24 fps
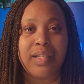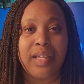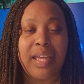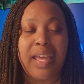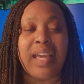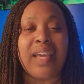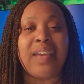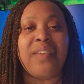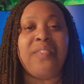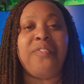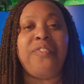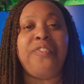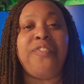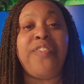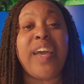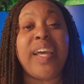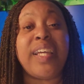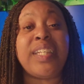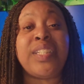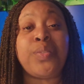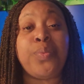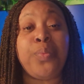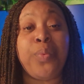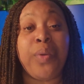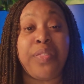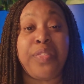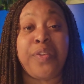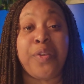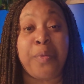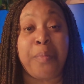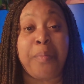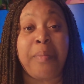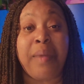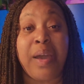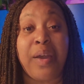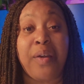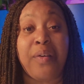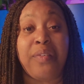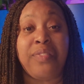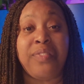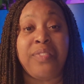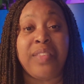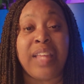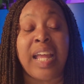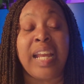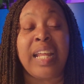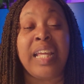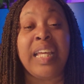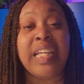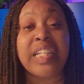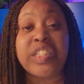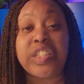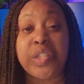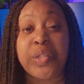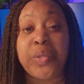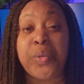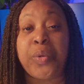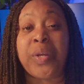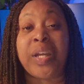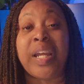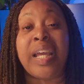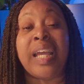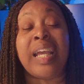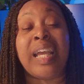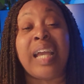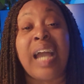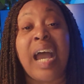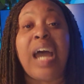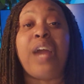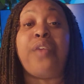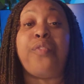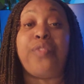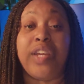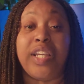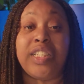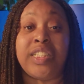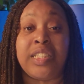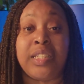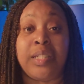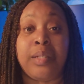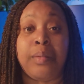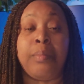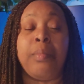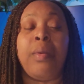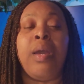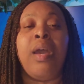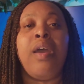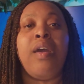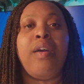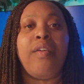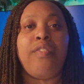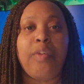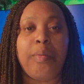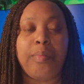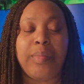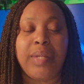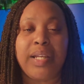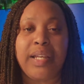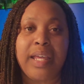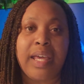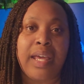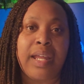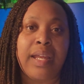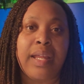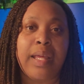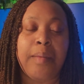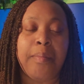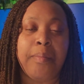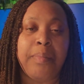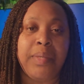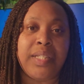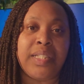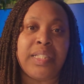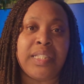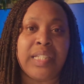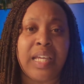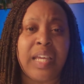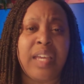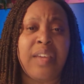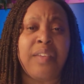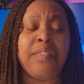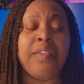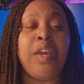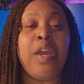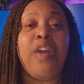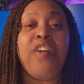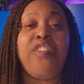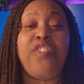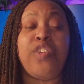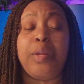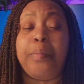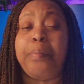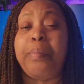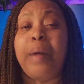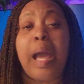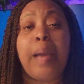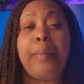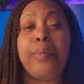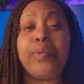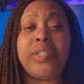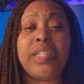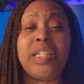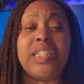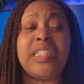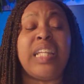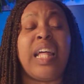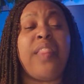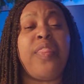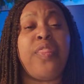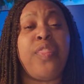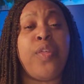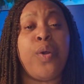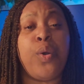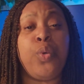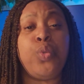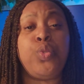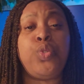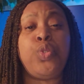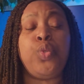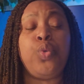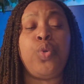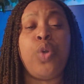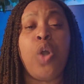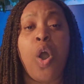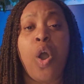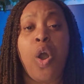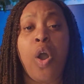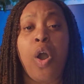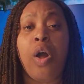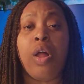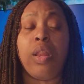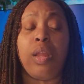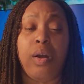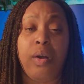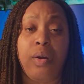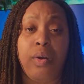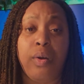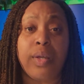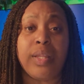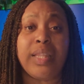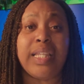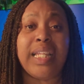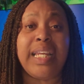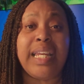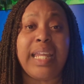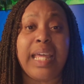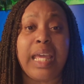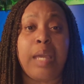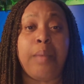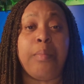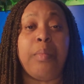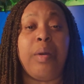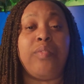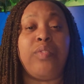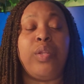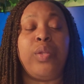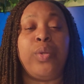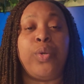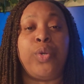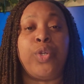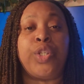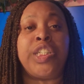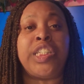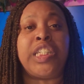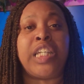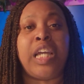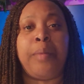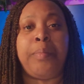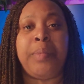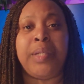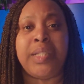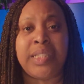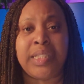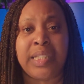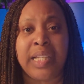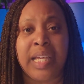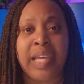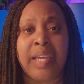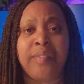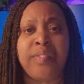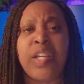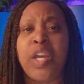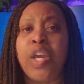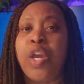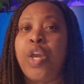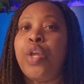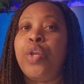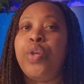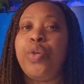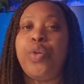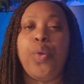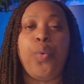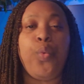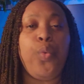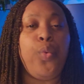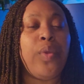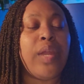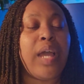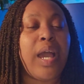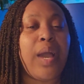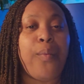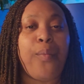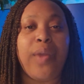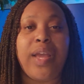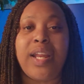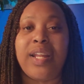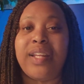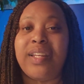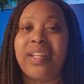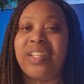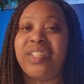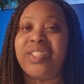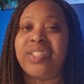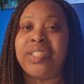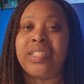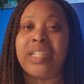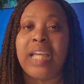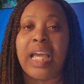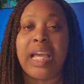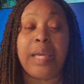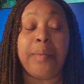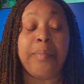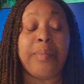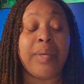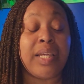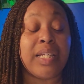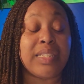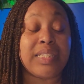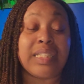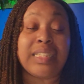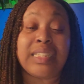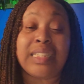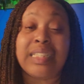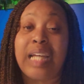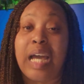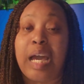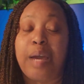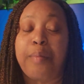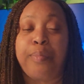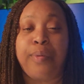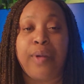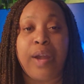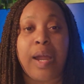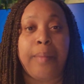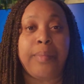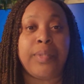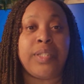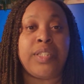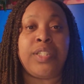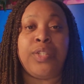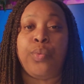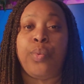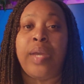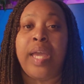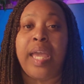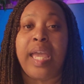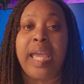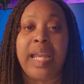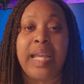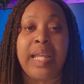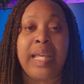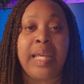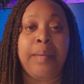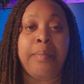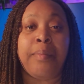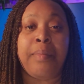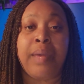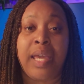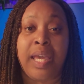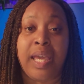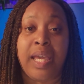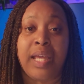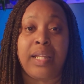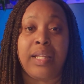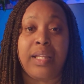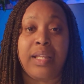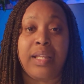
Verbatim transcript: and confess with your mouth that he is Lord and God raised him from the dead, and be saved. For the Bible says that those who call on the name of the Lord shall be saved. Do not wait another second, because it's not promised to any man.